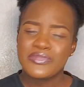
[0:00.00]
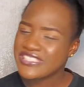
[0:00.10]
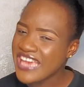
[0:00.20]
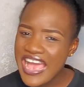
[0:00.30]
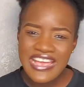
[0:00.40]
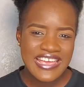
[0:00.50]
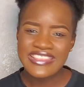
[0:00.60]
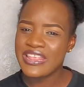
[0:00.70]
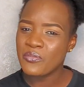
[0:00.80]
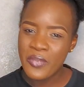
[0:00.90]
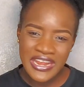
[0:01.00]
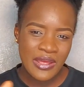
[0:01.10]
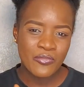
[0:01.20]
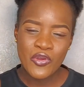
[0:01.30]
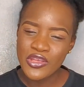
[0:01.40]
The bed
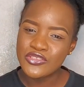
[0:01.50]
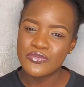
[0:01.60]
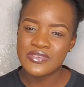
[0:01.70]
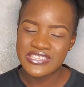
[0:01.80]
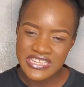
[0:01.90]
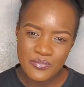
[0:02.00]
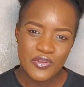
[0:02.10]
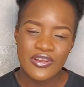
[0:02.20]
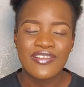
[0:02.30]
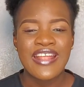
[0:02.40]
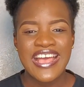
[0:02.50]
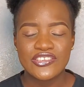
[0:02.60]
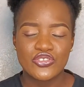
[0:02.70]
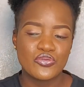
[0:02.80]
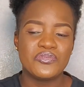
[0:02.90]
I'm going to be sleeping on
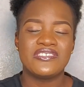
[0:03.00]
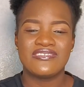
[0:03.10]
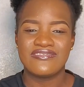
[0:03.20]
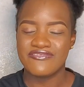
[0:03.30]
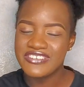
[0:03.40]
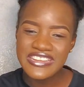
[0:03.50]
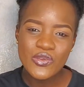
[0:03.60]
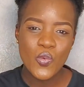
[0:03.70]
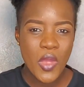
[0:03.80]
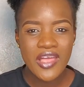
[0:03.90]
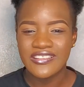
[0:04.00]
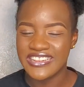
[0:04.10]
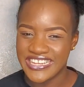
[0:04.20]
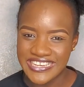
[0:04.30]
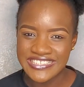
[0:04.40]
has to be really well
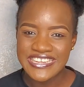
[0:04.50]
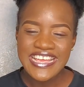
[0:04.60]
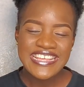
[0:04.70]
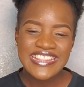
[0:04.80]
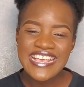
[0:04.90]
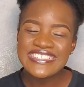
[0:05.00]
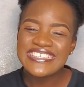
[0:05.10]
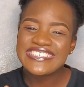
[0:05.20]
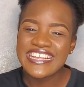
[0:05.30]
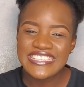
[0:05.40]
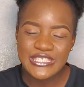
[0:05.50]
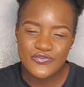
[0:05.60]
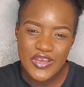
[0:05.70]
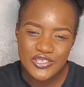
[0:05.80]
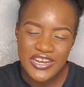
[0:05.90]
laid. There's this
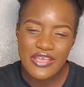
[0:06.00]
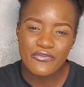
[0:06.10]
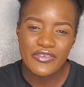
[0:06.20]
satisfaction I